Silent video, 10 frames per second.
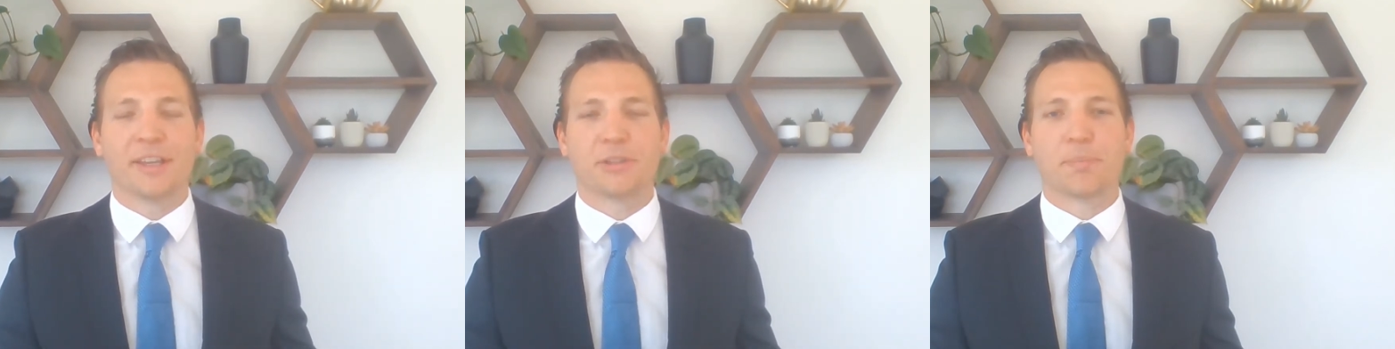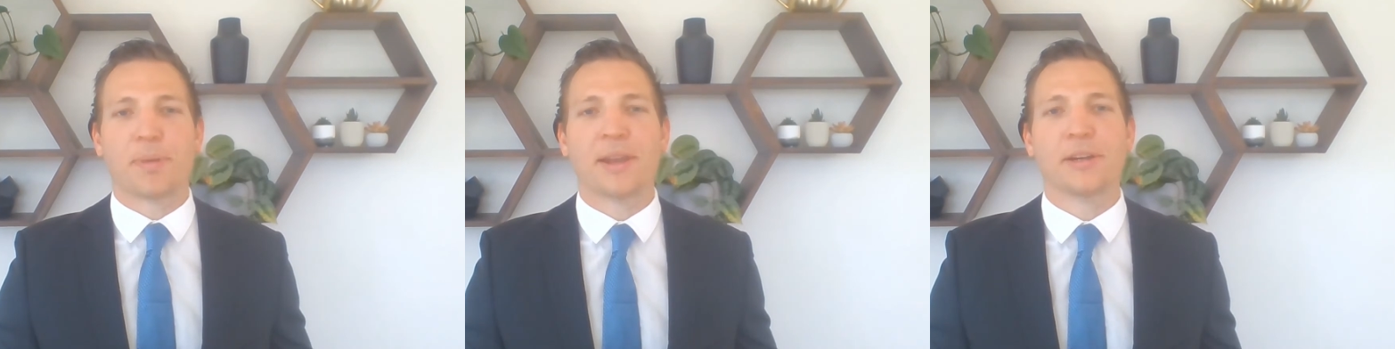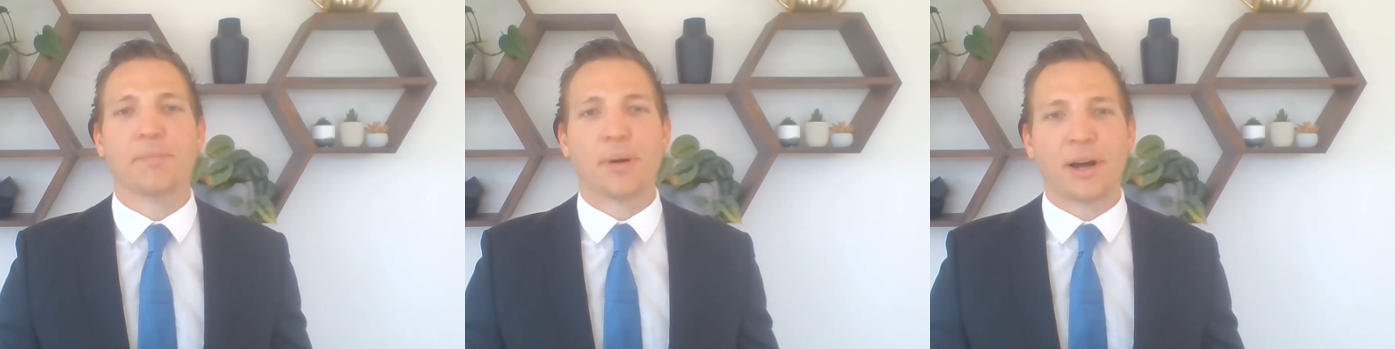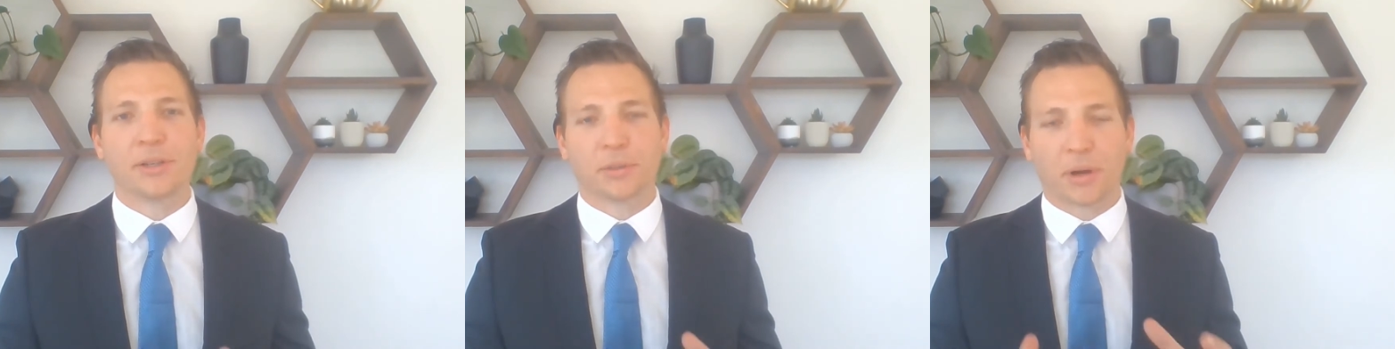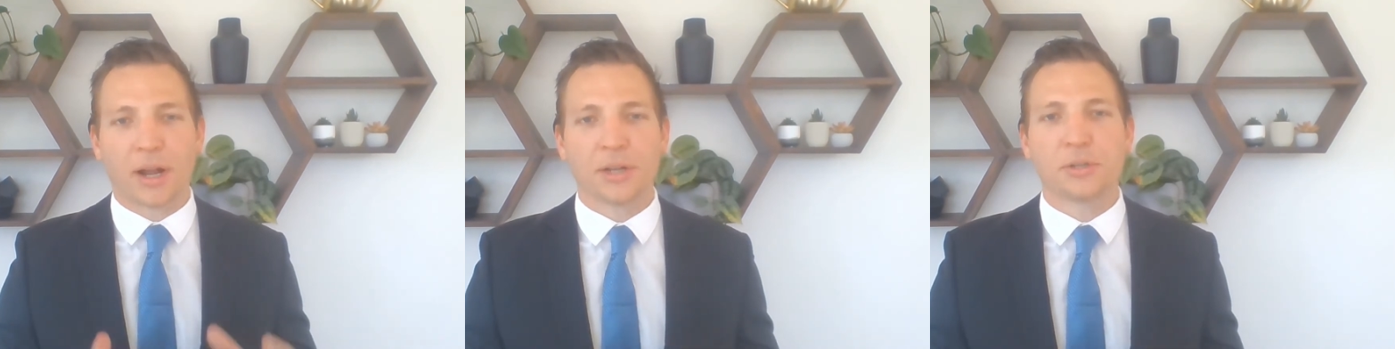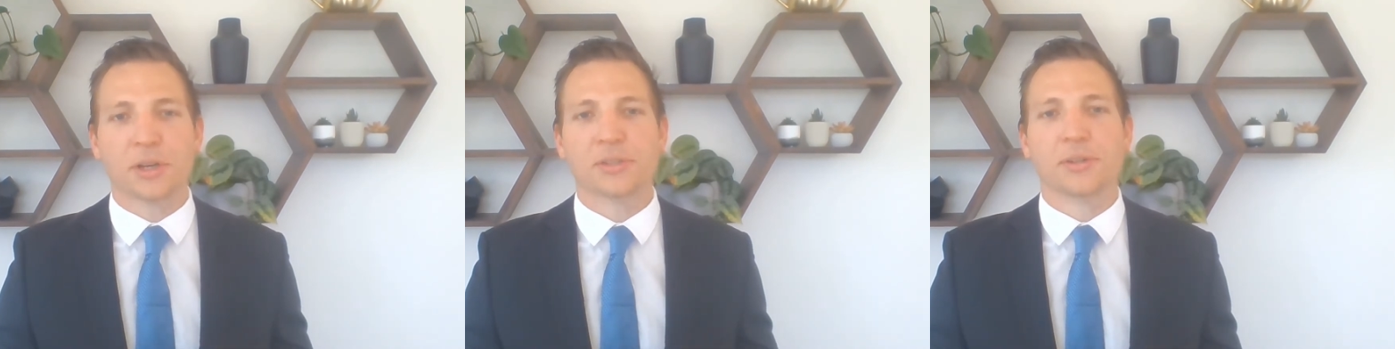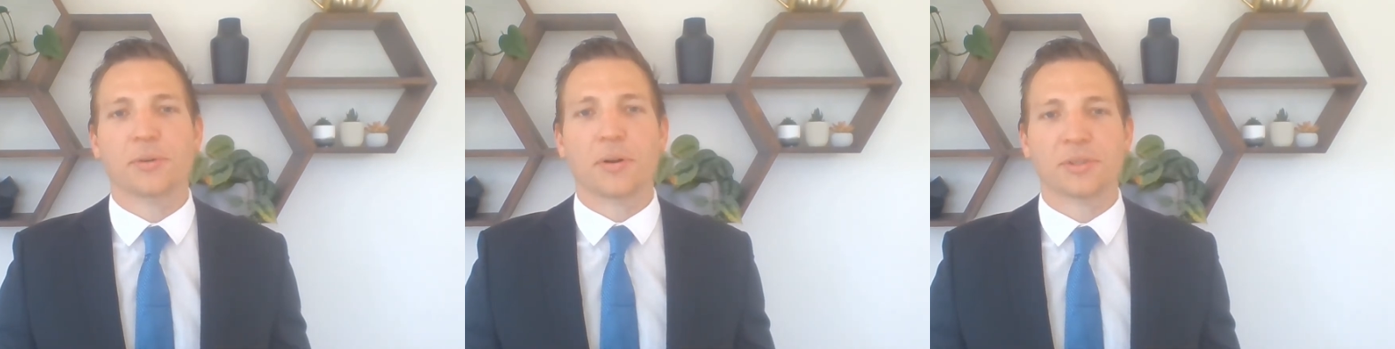is dependent upon your
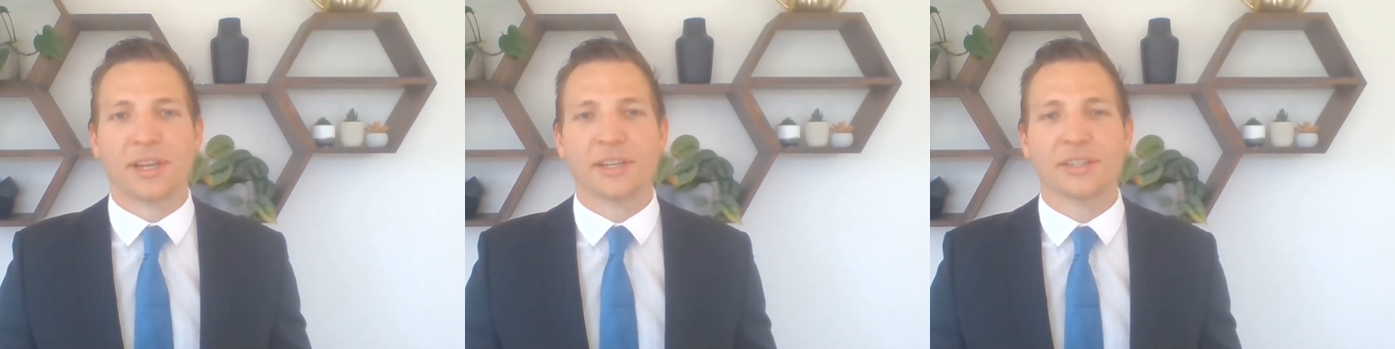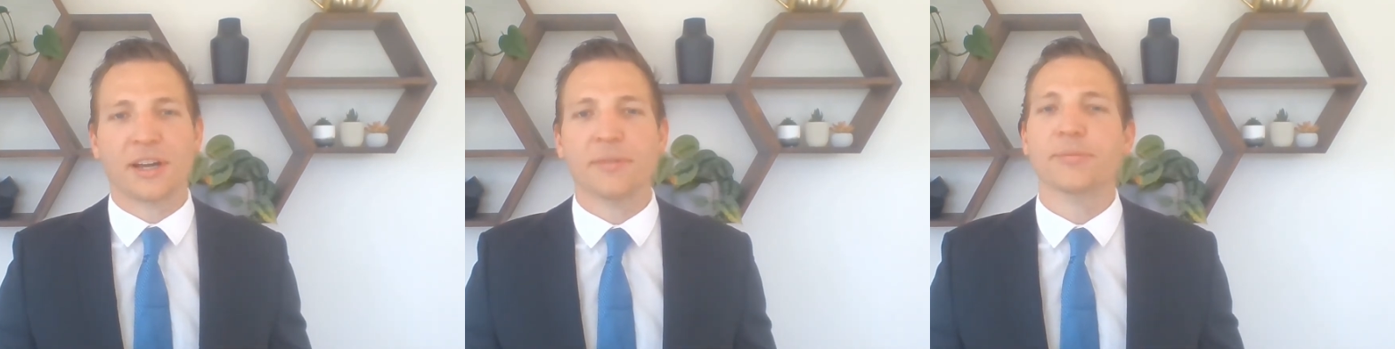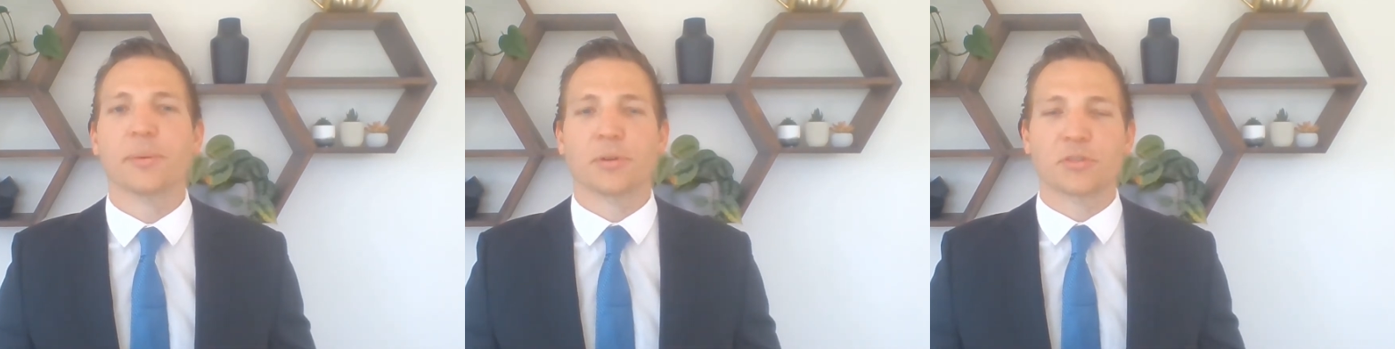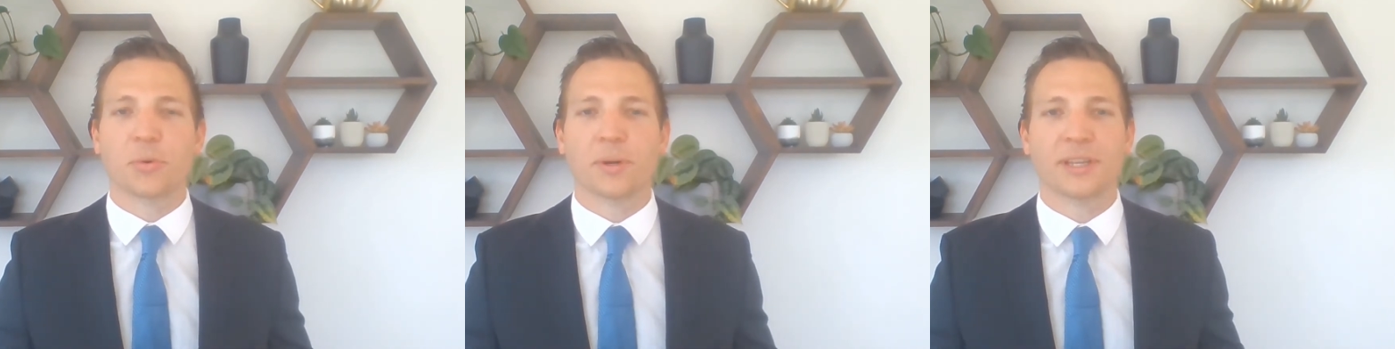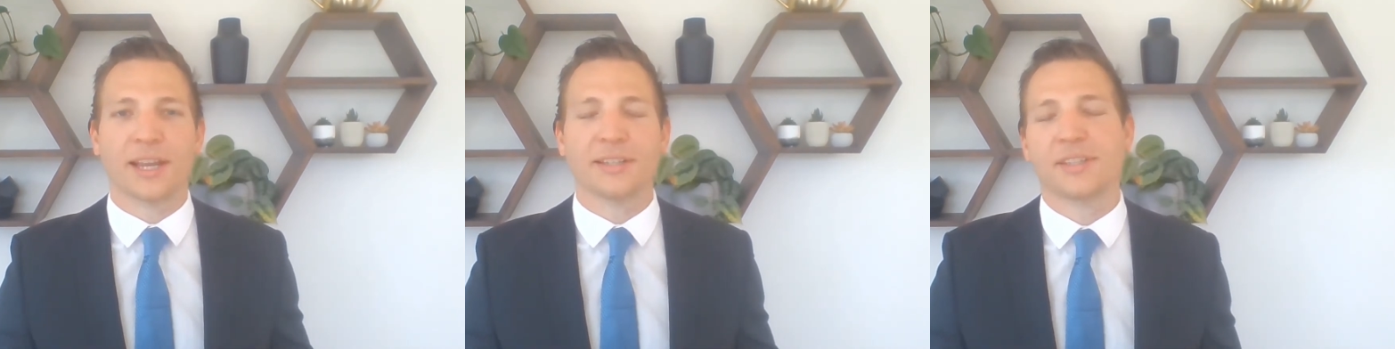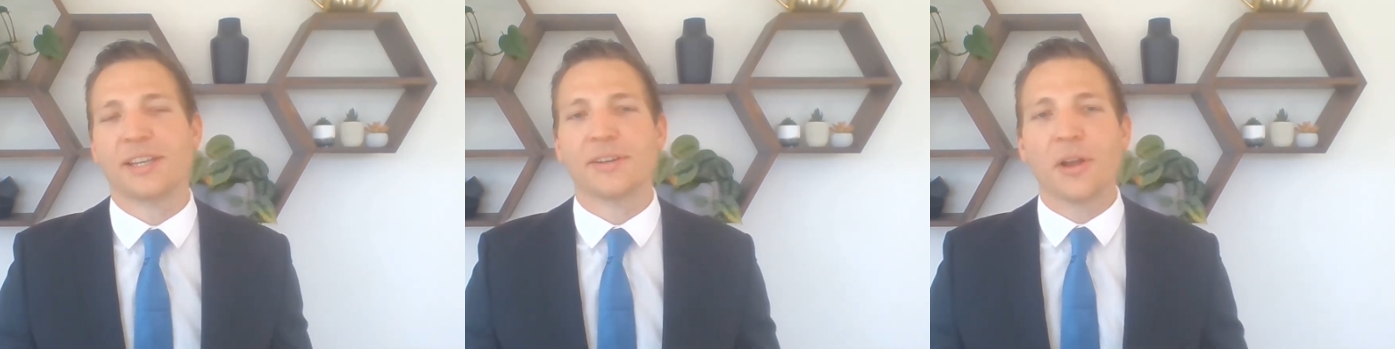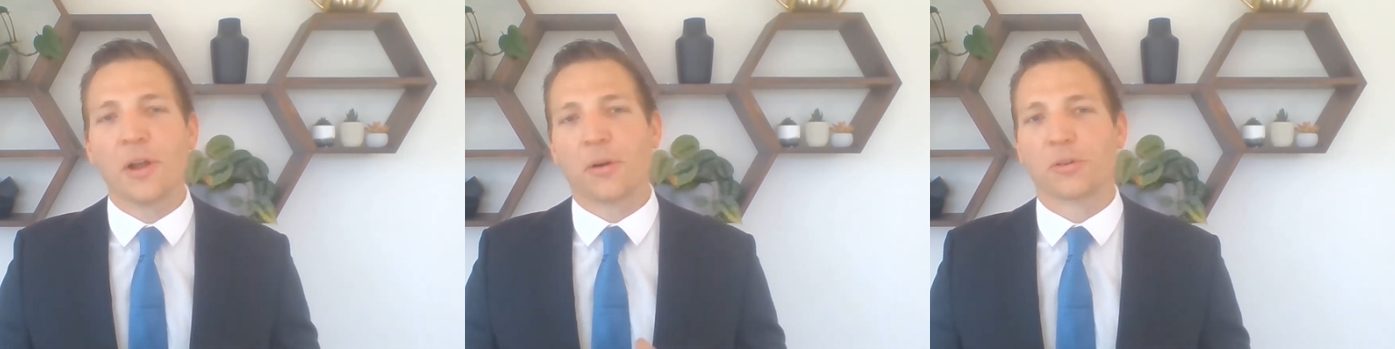adjusted gross income from your 2018
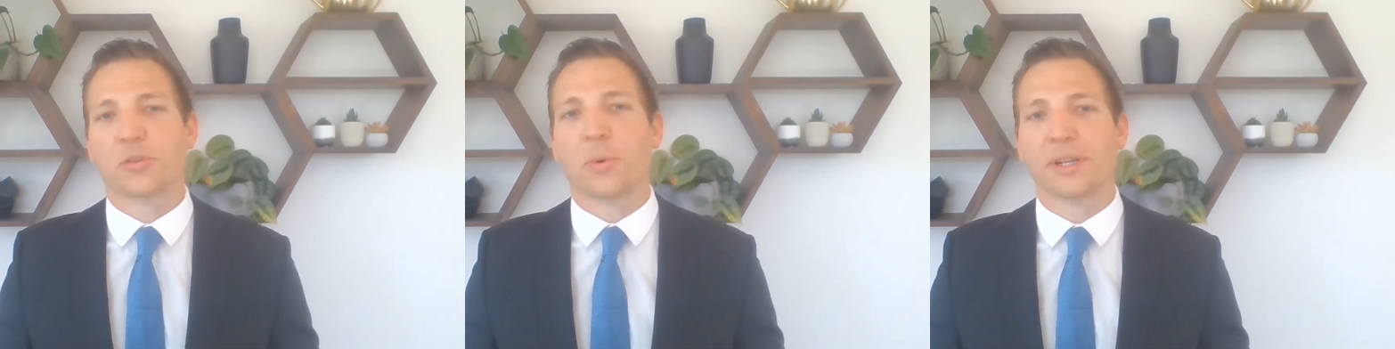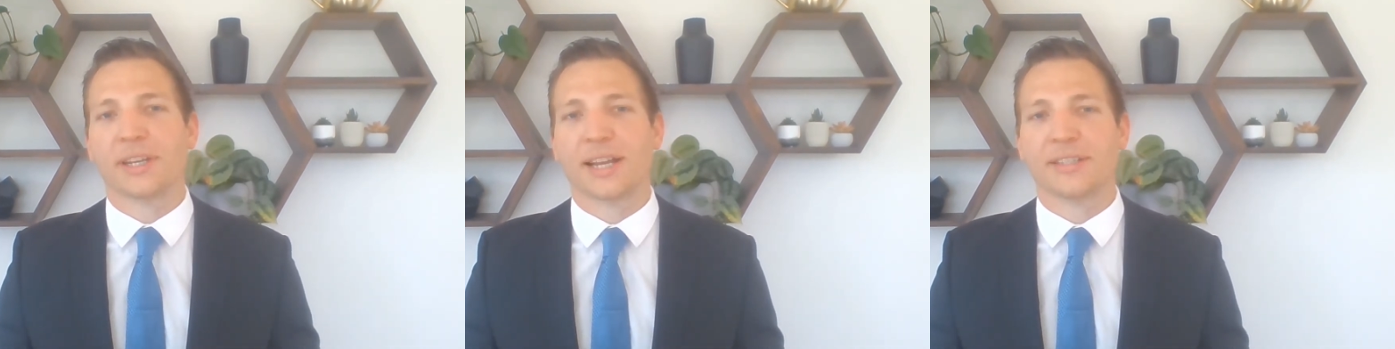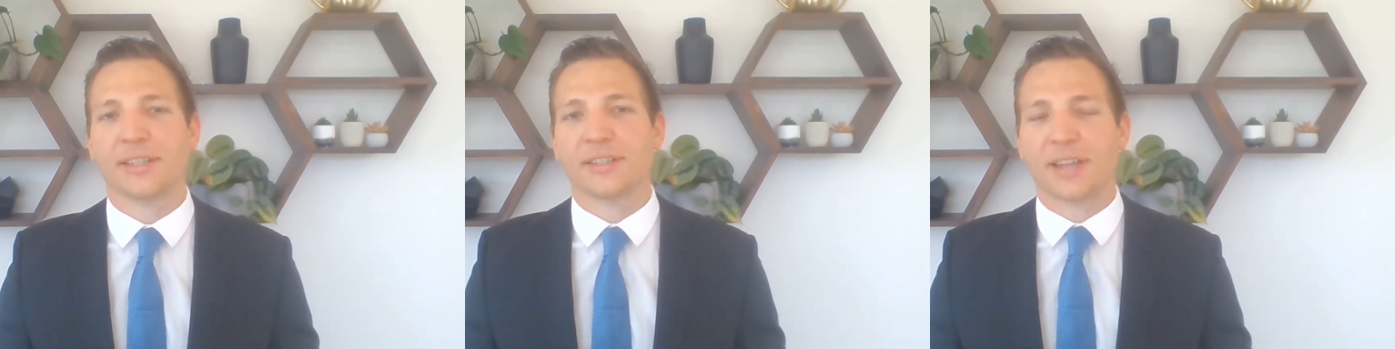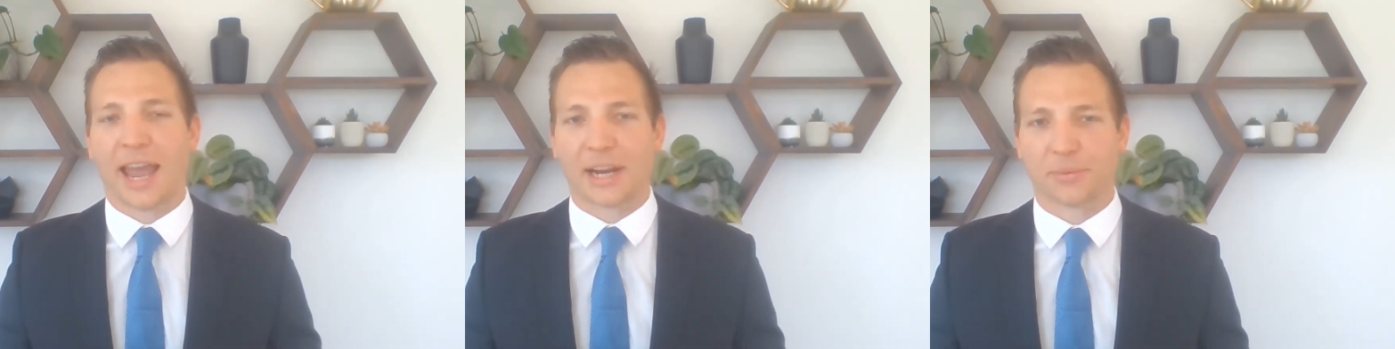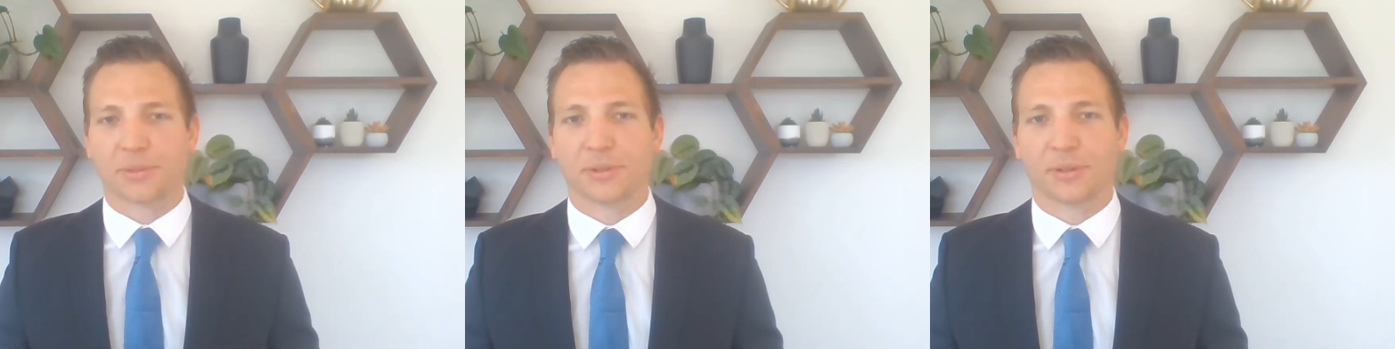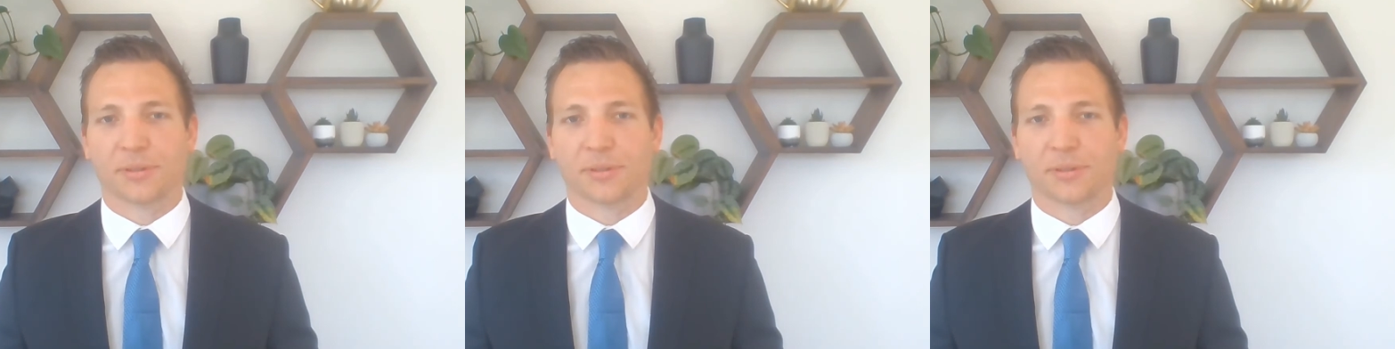or 2019 tax returns.